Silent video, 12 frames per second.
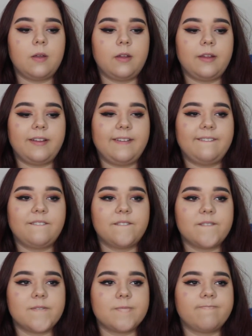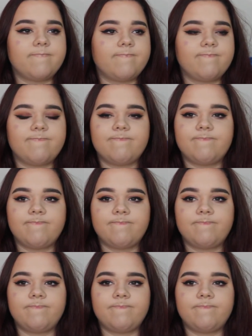(no one is talking)